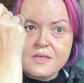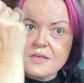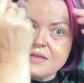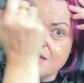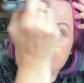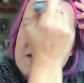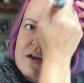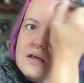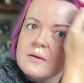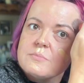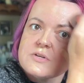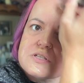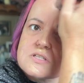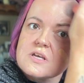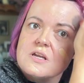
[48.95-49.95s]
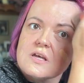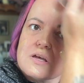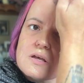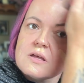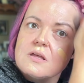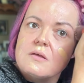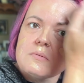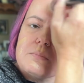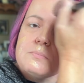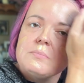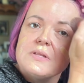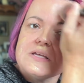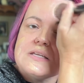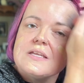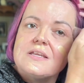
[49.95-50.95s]
and I'm just gonna
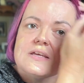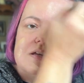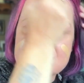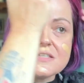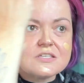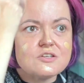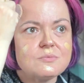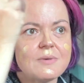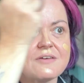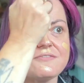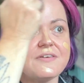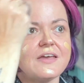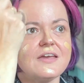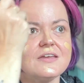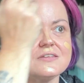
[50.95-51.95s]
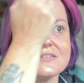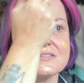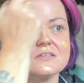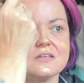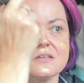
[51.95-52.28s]
blend it into my face.